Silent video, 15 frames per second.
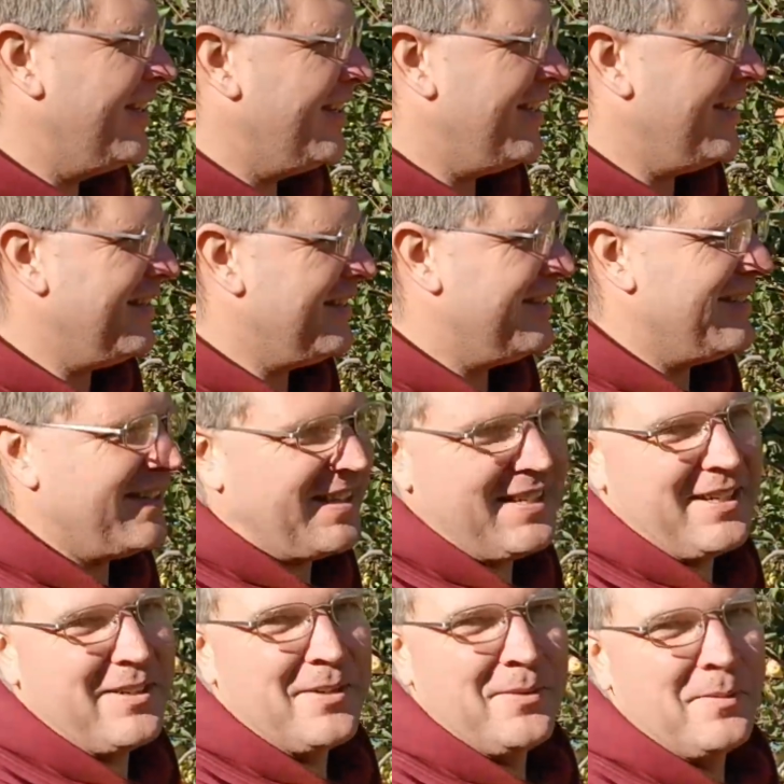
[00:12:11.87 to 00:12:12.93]
It's
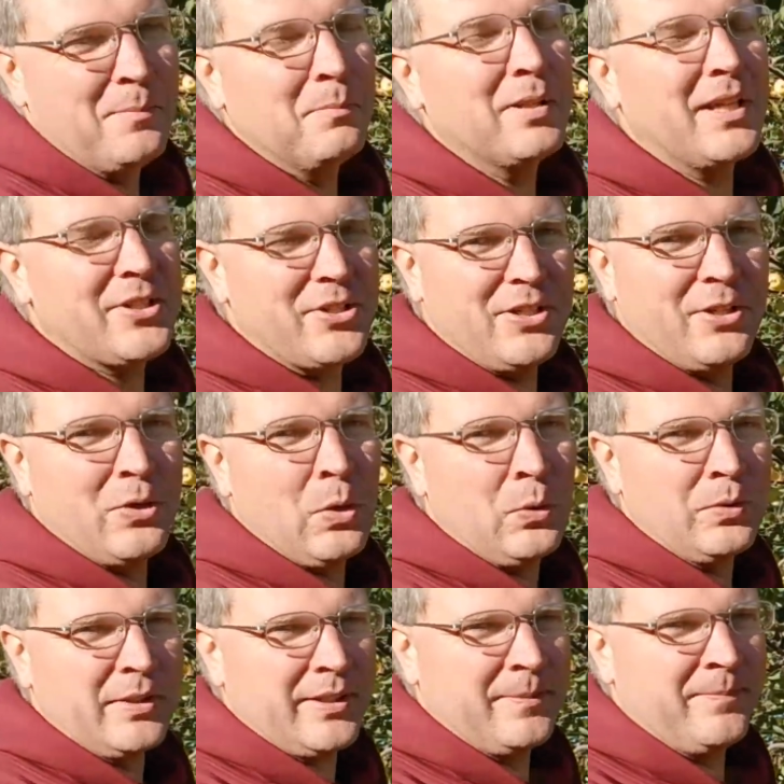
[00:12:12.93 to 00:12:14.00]
blushing
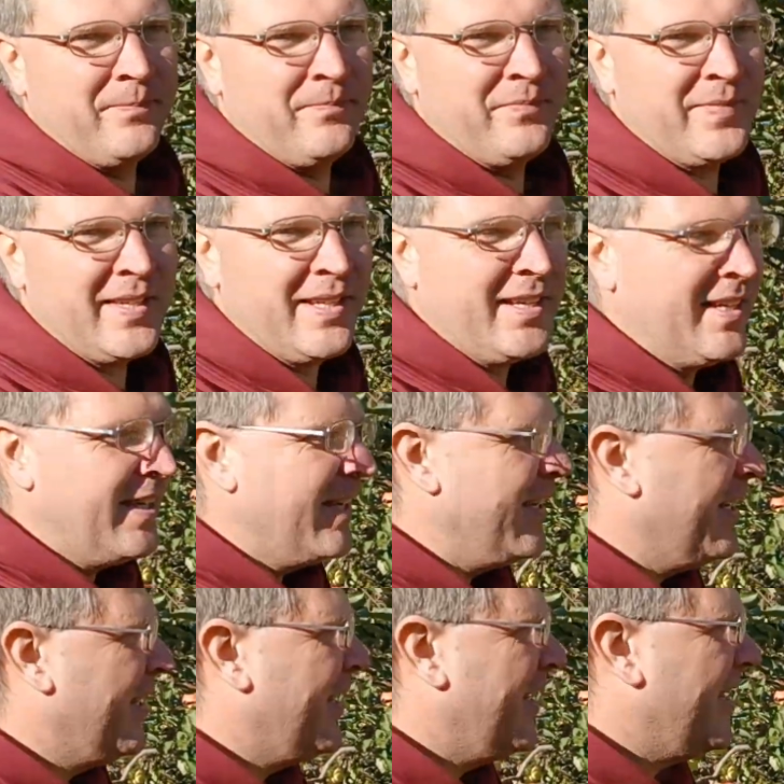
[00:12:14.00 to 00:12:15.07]
golden.
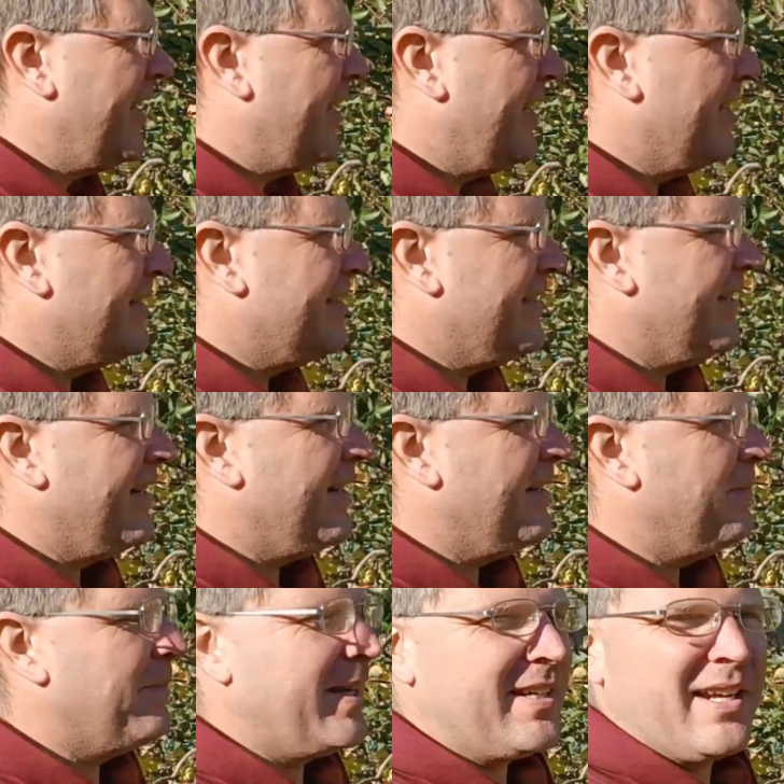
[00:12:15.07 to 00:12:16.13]
It
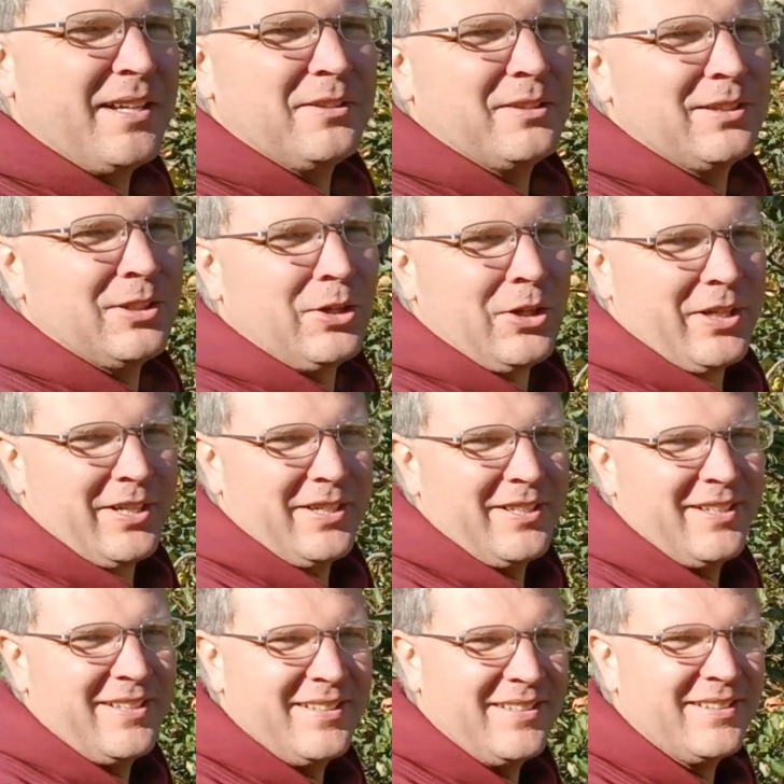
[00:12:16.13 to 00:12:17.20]
may not look
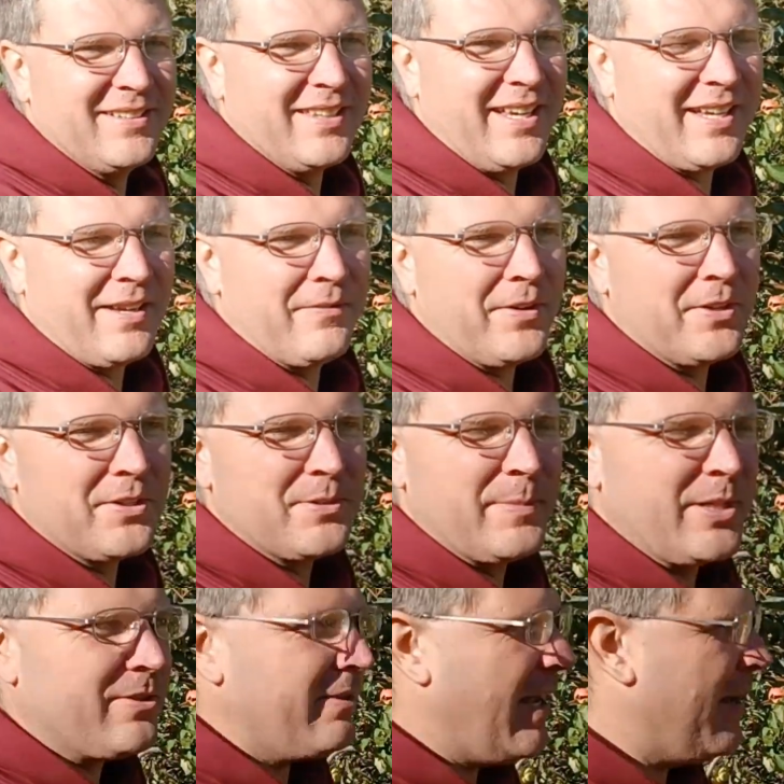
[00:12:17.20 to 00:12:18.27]
like a very
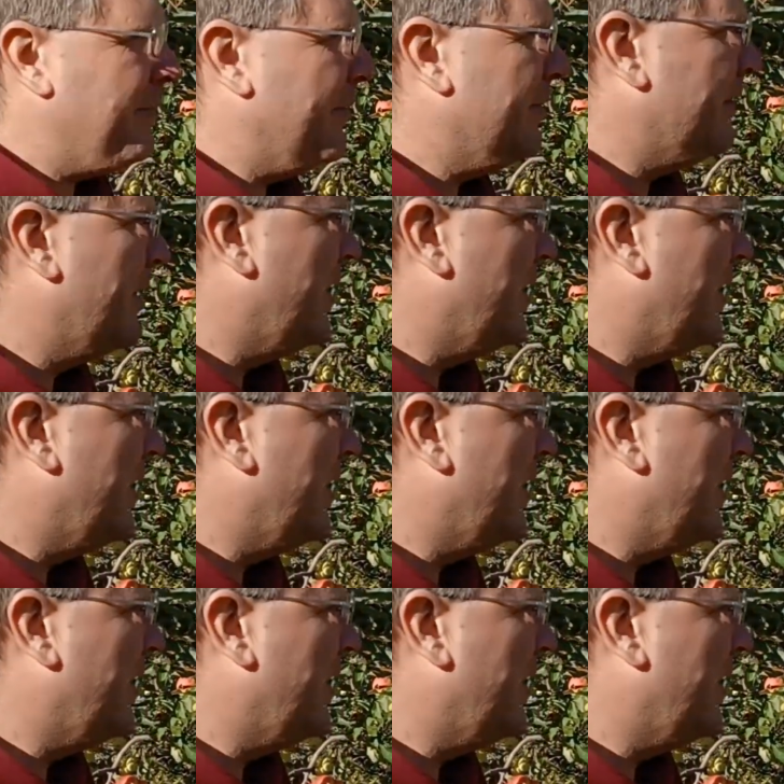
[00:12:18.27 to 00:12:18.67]
special apple.